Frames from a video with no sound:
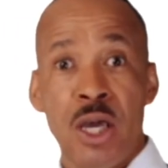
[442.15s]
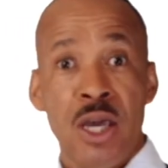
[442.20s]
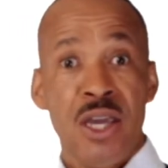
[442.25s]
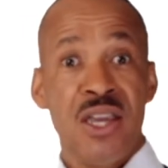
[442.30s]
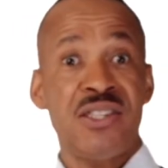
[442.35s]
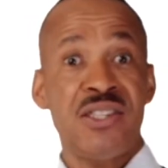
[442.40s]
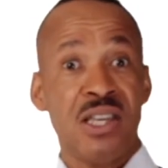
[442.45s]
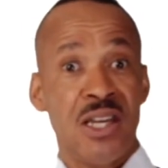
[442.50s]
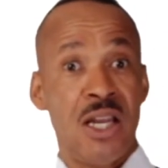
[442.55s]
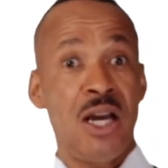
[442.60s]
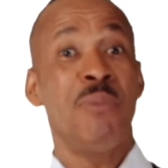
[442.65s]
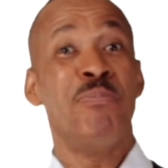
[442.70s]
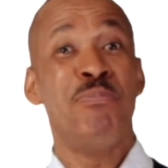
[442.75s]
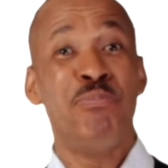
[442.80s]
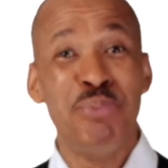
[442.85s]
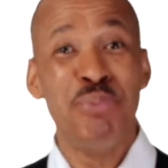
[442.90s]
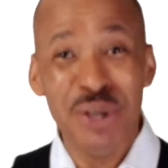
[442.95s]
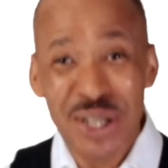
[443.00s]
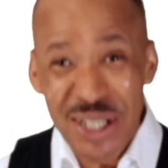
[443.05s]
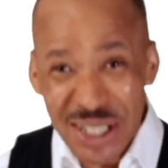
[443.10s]
He said, A
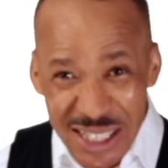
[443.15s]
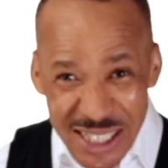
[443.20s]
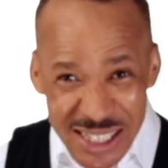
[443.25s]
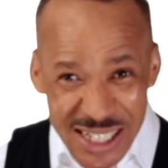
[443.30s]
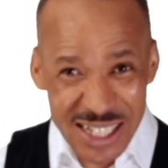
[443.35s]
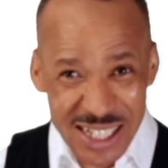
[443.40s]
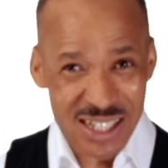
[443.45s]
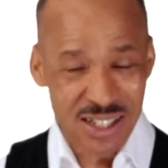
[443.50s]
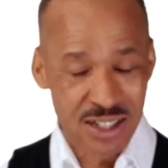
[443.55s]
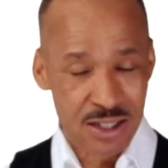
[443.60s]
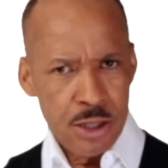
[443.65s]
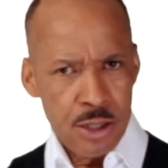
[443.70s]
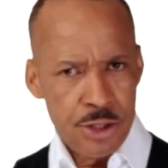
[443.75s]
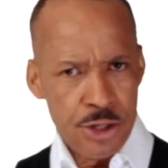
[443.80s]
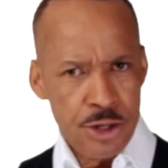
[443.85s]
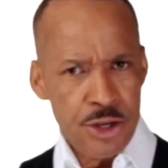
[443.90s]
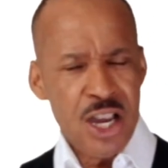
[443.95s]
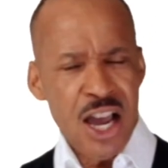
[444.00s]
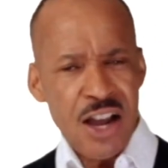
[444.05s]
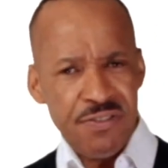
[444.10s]
book?
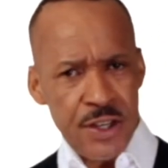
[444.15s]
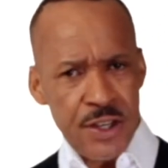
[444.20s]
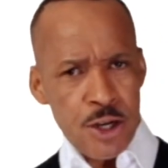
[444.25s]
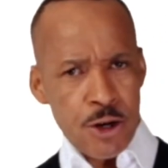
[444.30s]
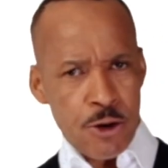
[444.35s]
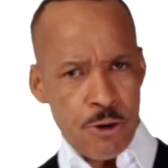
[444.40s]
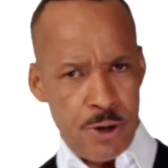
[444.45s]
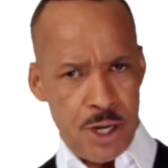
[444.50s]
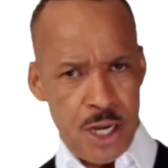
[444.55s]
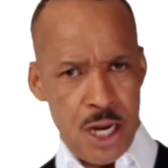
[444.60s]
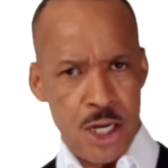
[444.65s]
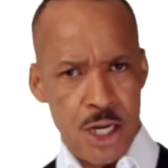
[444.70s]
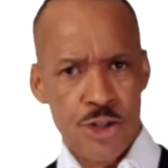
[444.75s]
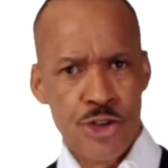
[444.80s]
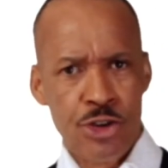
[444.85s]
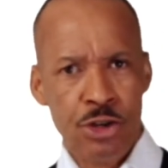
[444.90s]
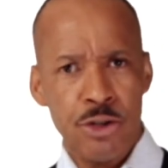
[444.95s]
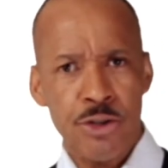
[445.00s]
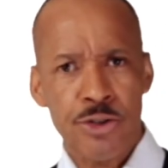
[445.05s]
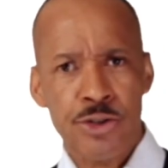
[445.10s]
Do you have any
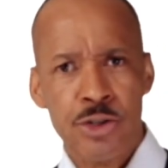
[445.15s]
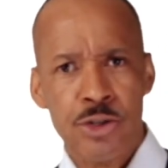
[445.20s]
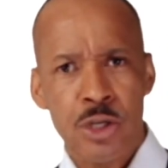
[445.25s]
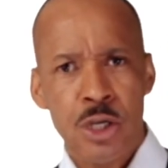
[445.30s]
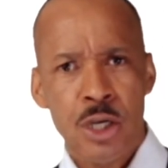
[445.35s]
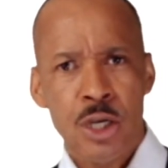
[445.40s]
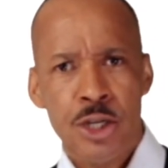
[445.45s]
credentials?